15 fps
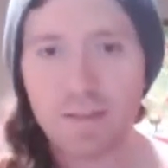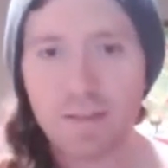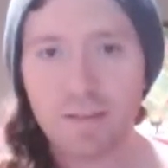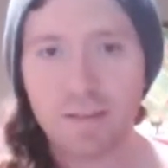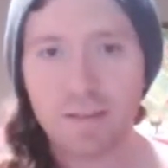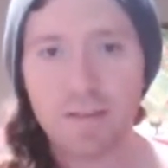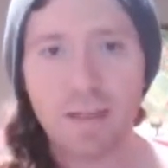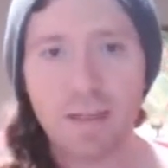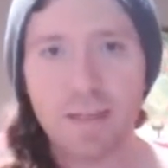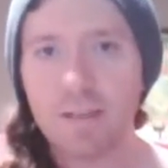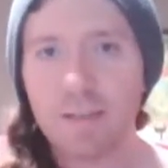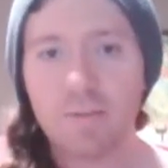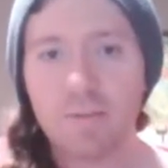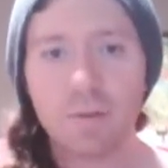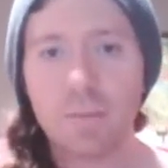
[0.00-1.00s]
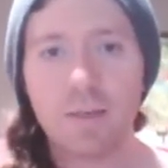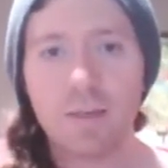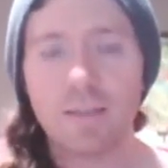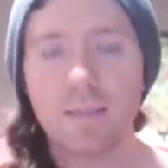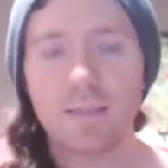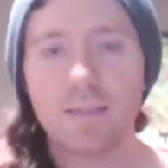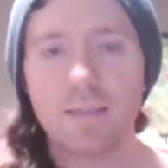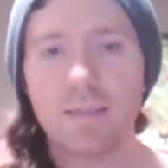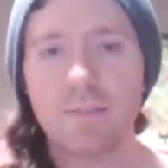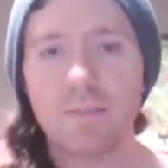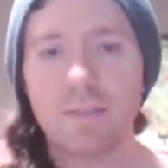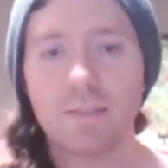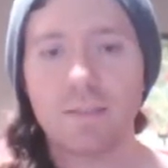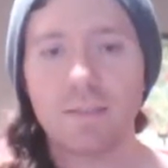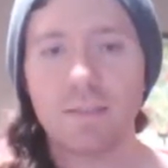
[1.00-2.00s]
like negative or positive,
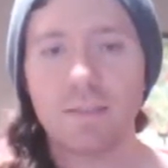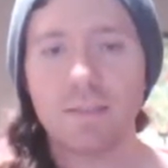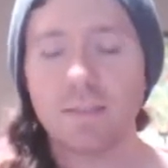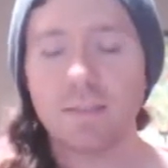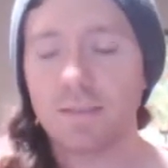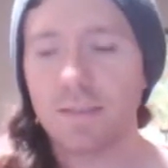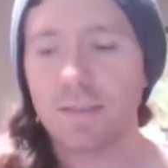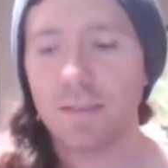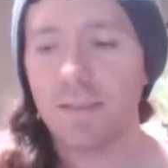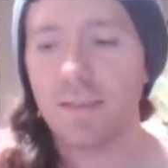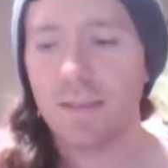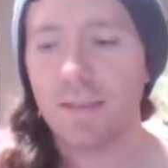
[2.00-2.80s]
is just like